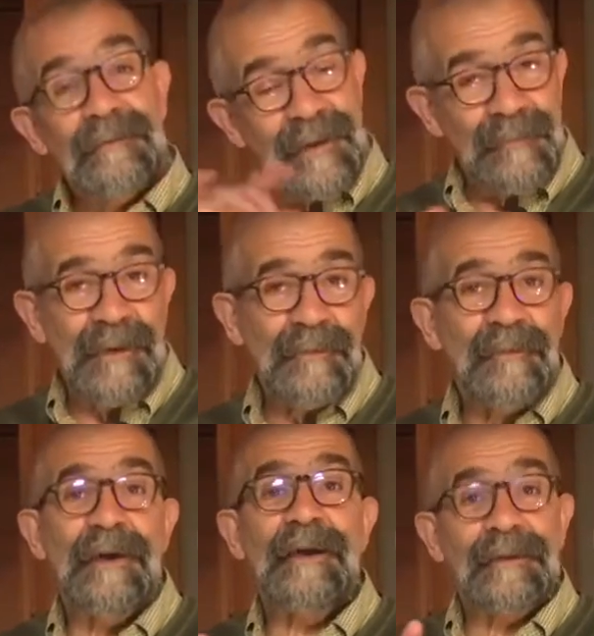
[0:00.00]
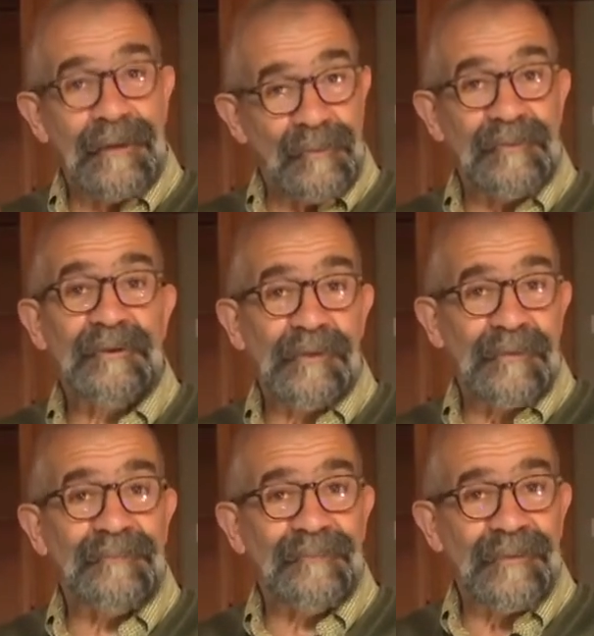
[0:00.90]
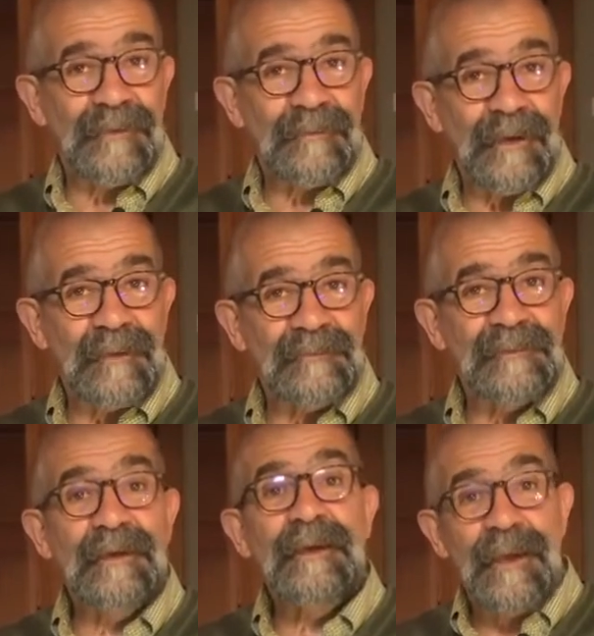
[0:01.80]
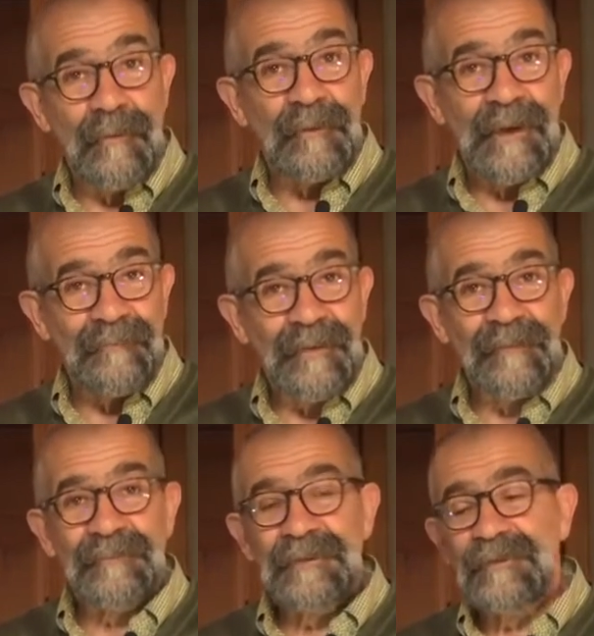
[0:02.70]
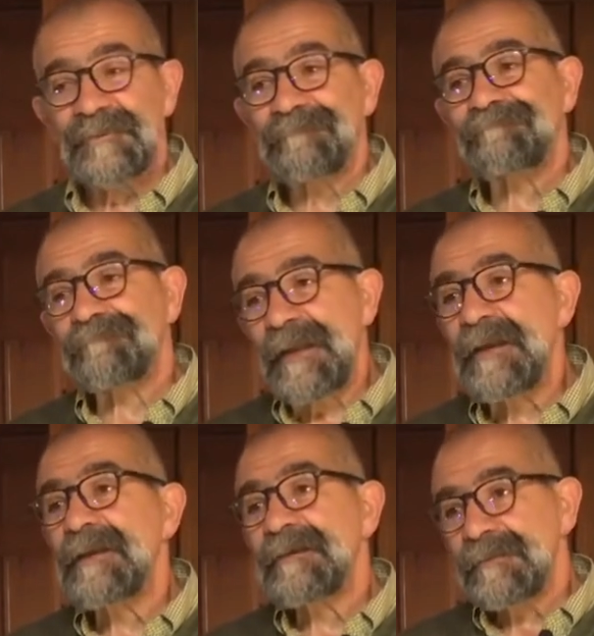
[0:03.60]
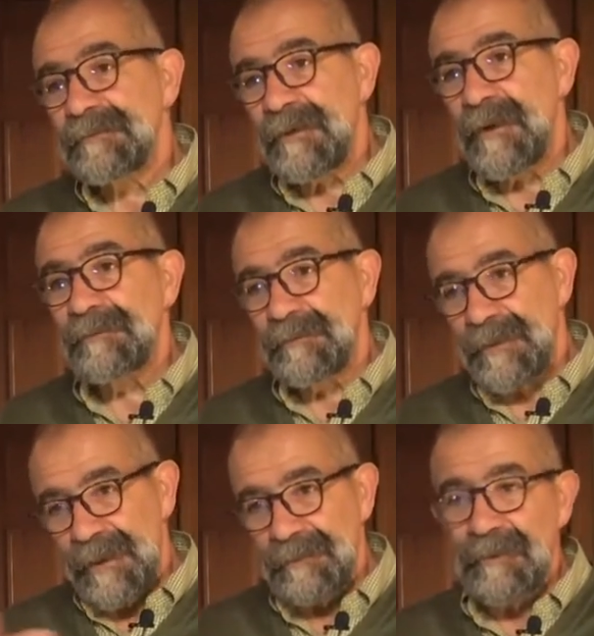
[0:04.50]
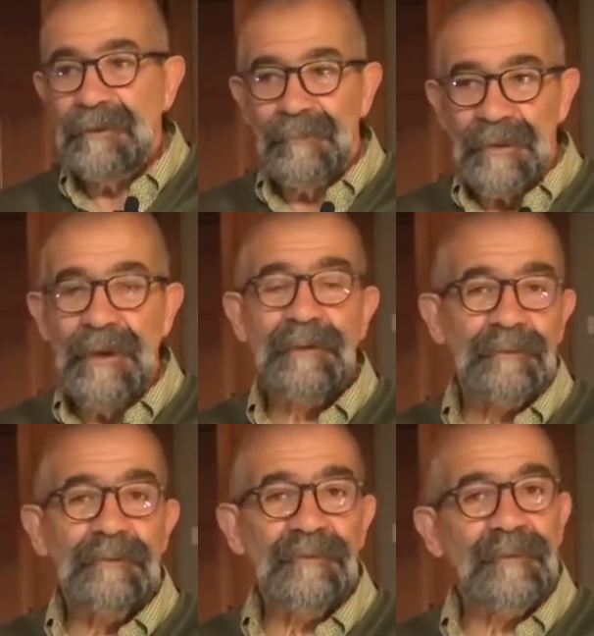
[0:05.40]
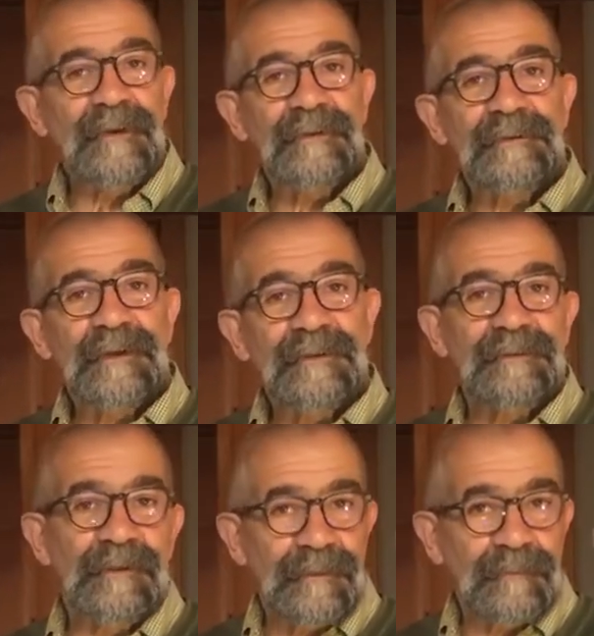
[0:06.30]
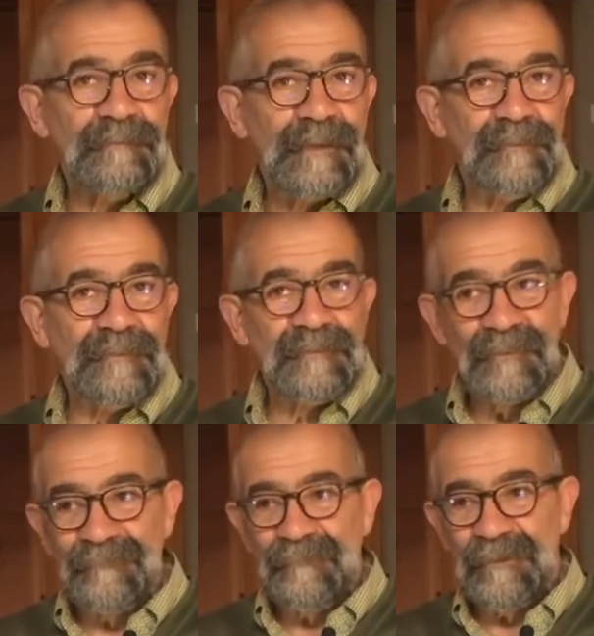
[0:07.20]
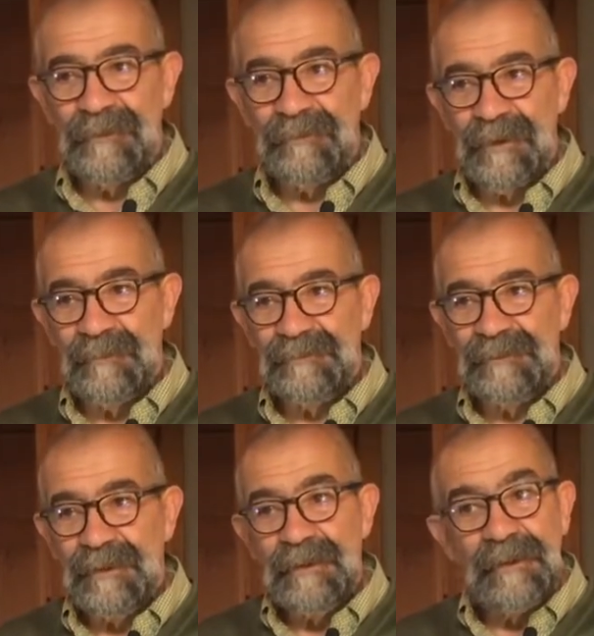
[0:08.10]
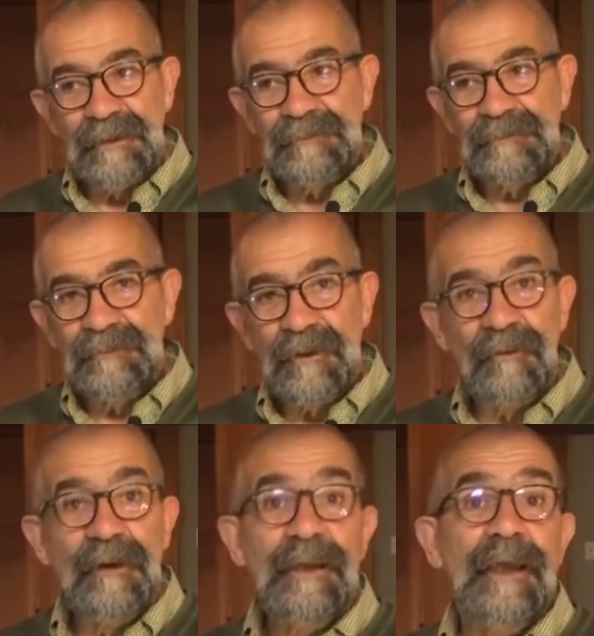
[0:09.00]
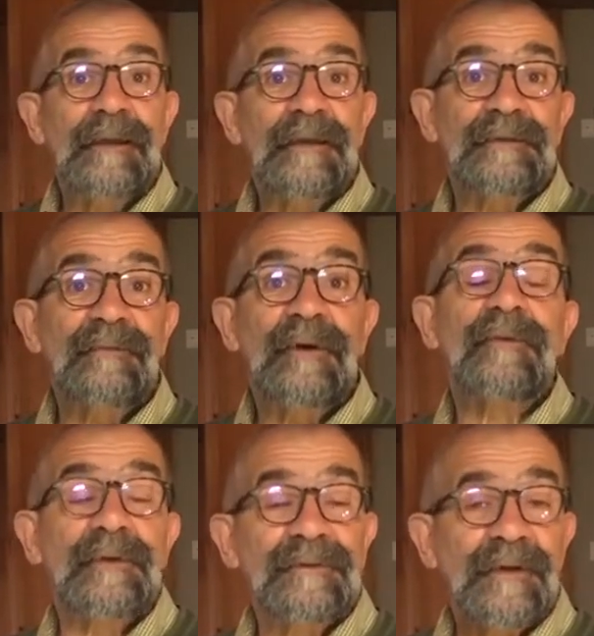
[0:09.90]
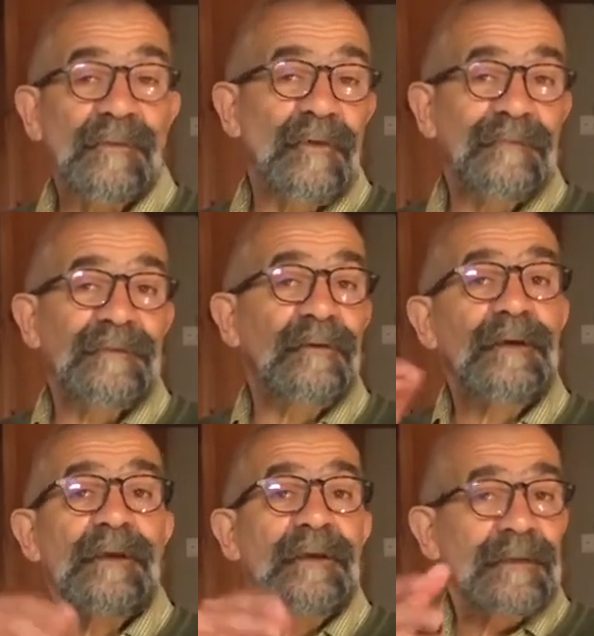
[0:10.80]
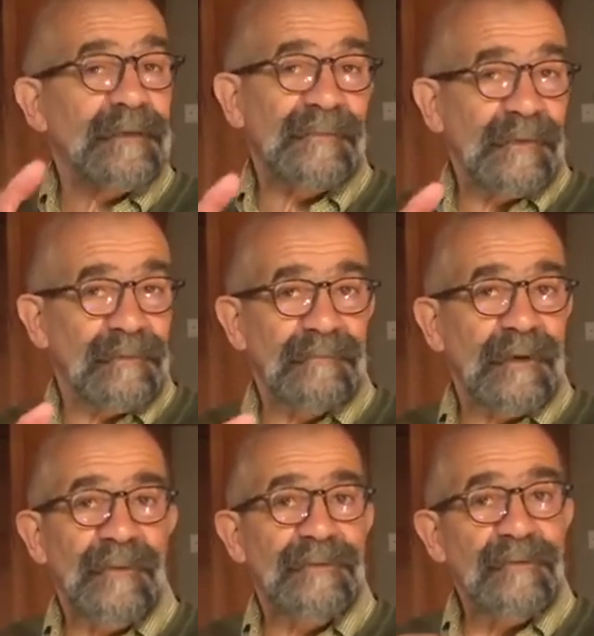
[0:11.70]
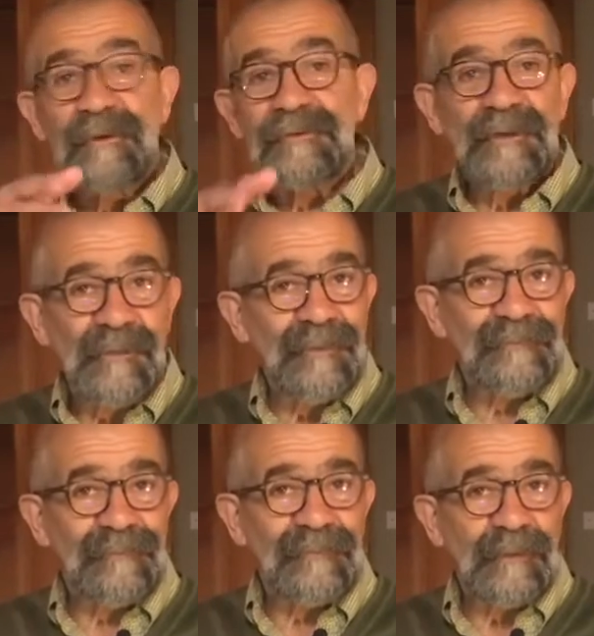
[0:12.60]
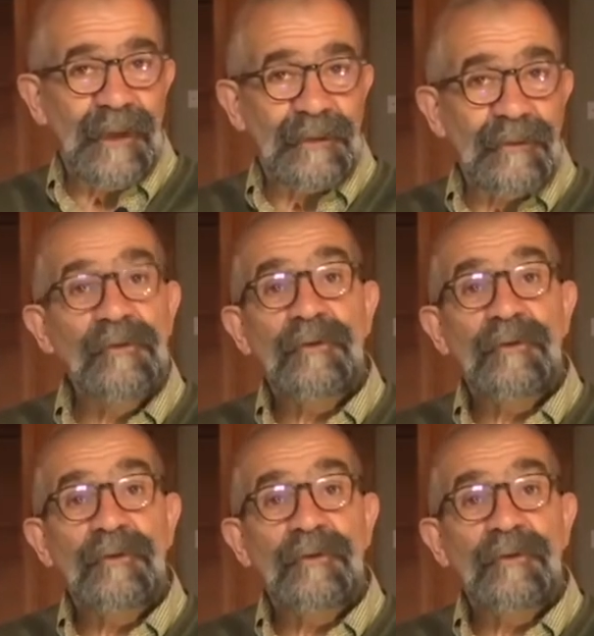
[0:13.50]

Then I'm coming back and we're shutting off the video games and we're going to have a conversation. So I do that and I come back in the 2 minutes and I say, time to shut off the video games. He says no. And I say, well, we're going to shut them off. So it's up to you. I mean, you can shut them off if you like,